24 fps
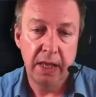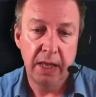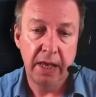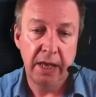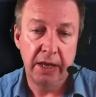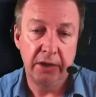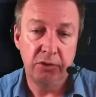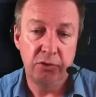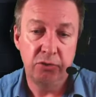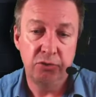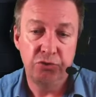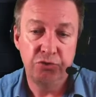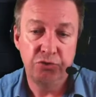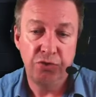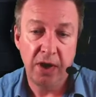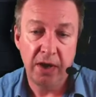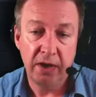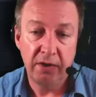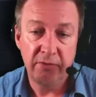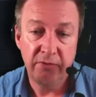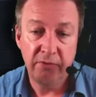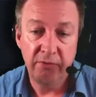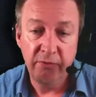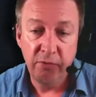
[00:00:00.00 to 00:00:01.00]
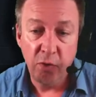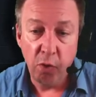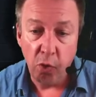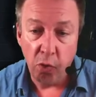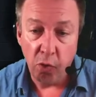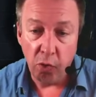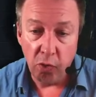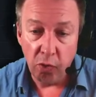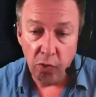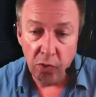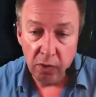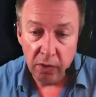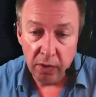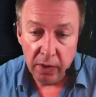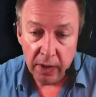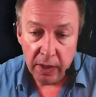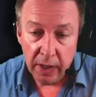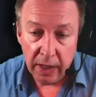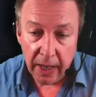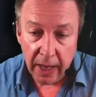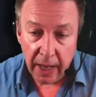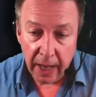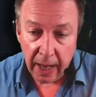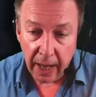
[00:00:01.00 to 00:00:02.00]
and on track 4
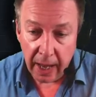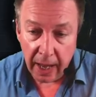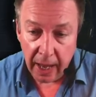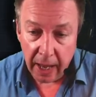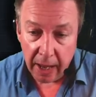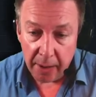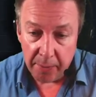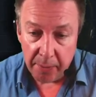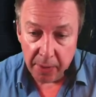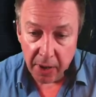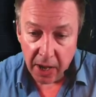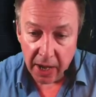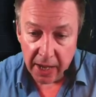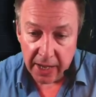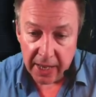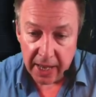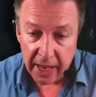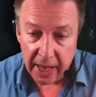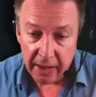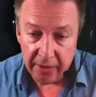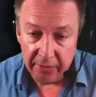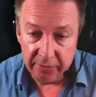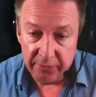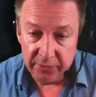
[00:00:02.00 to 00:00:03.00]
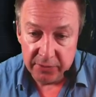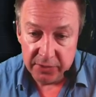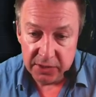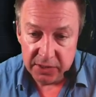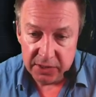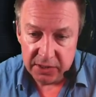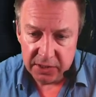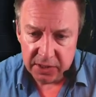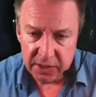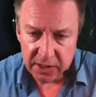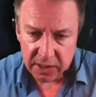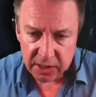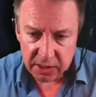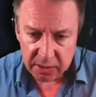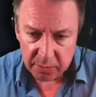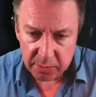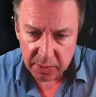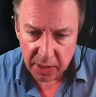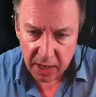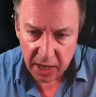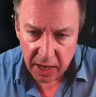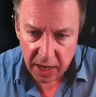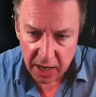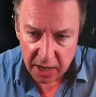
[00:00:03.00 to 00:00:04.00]
I have
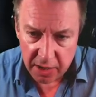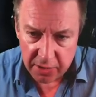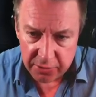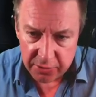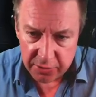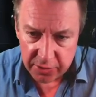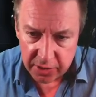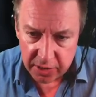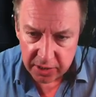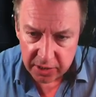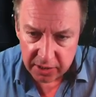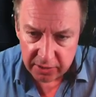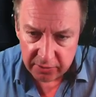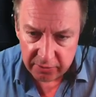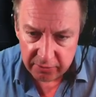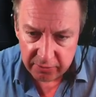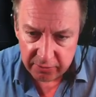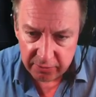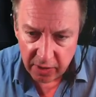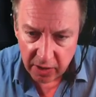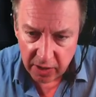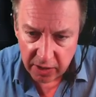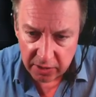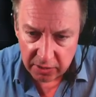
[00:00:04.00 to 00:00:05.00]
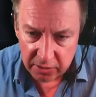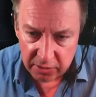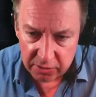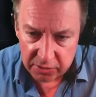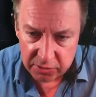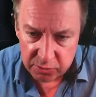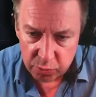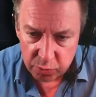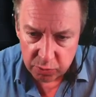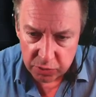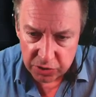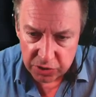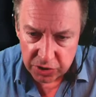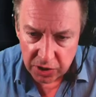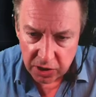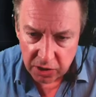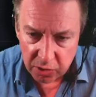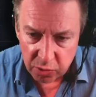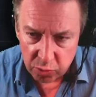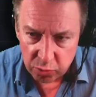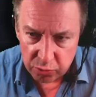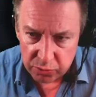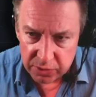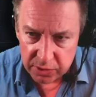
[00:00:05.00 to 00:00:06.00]
some other files which are
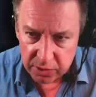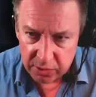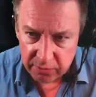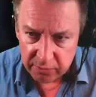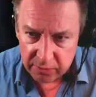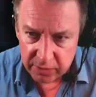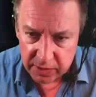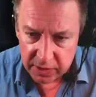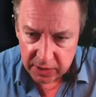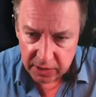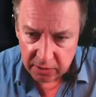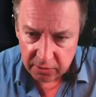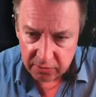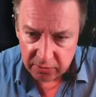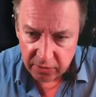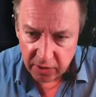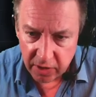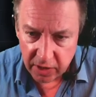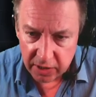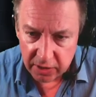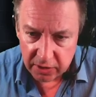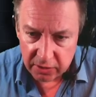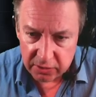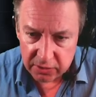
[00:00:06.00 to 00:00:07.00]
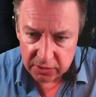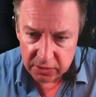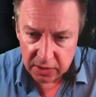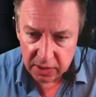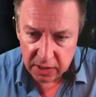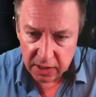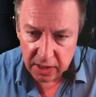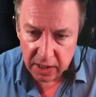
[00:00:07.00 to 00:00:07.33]
also video files,